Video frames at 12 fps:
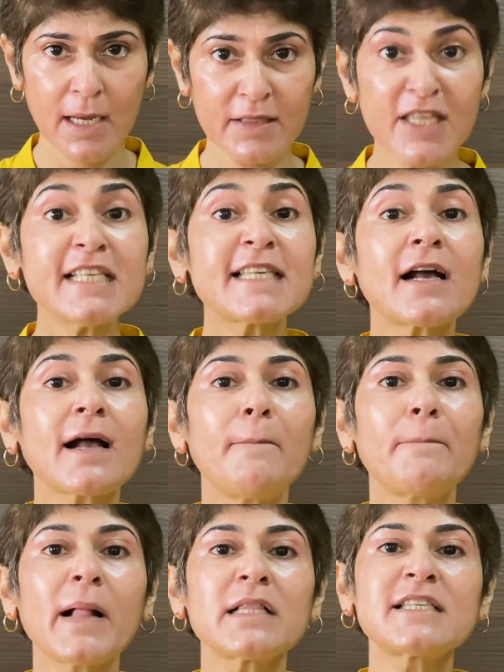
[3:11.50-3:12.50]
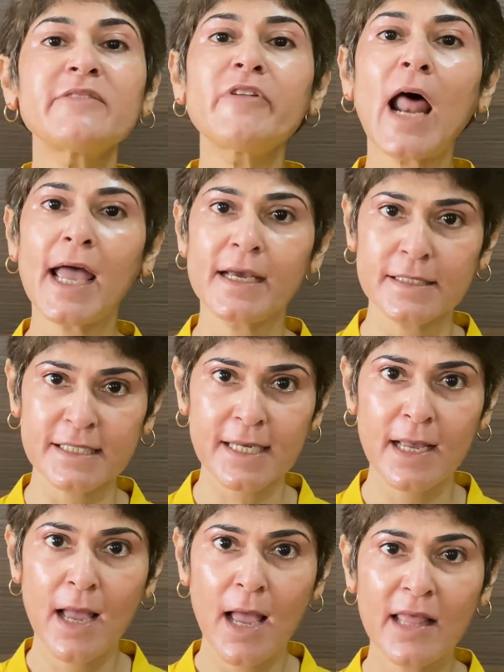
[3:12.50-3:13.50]
These are compulsive
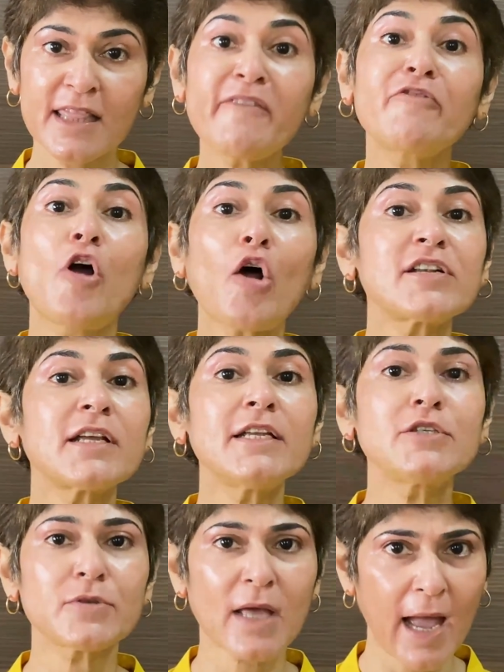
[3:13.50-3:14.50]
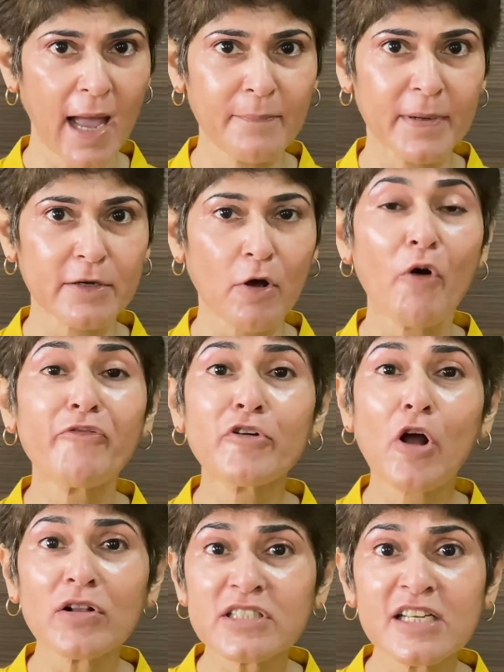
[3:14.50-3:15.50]
liars. They've got into the habit of
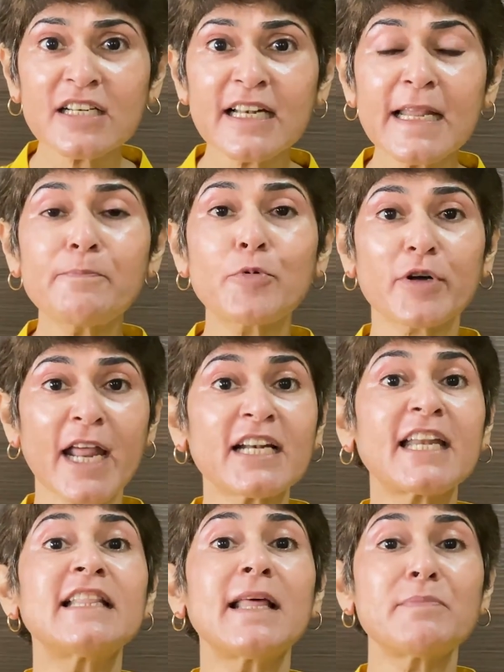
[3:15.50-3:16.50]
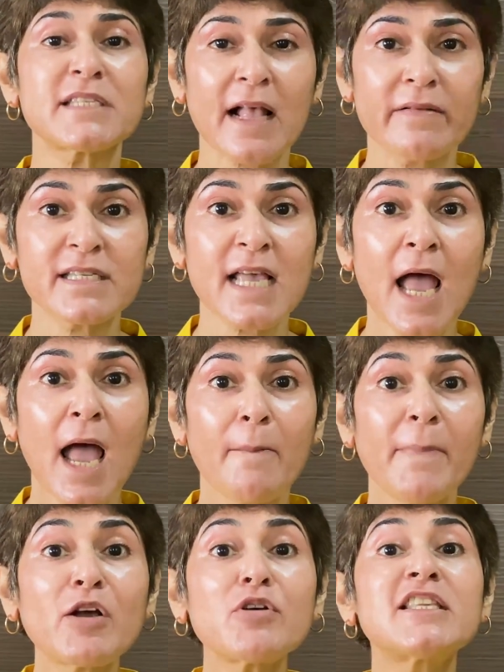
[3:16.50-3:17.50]
constantly protecting themselves
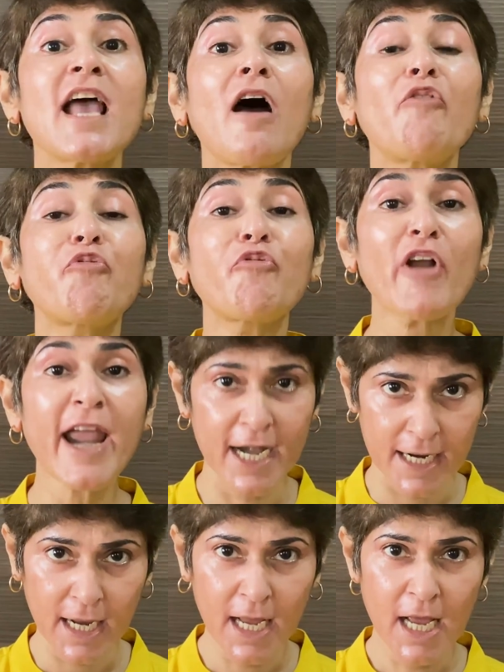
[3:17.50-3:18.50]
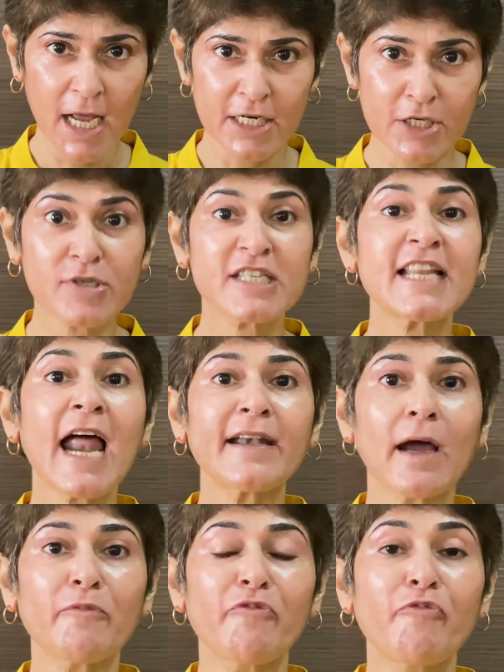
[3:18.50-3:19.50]
because they're afraid to
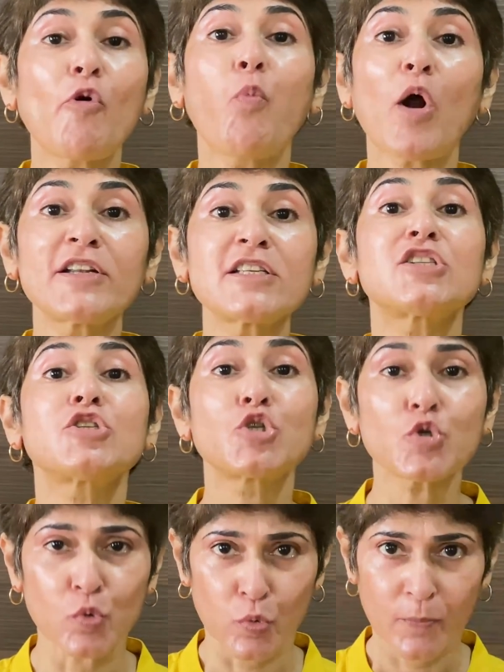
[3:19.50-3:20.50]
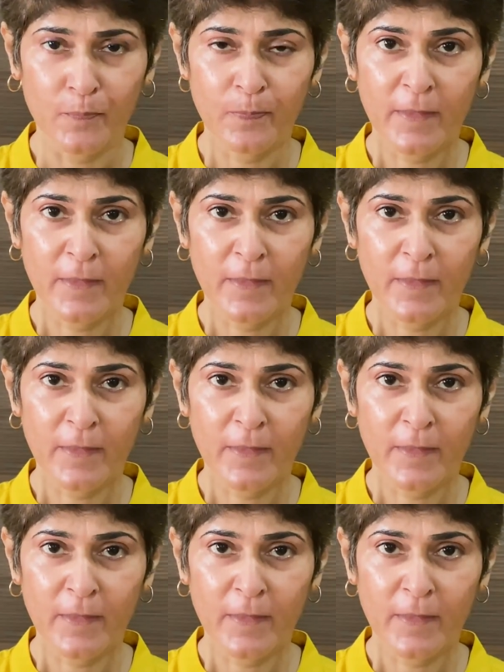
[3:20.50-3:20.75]
stand up for what is true.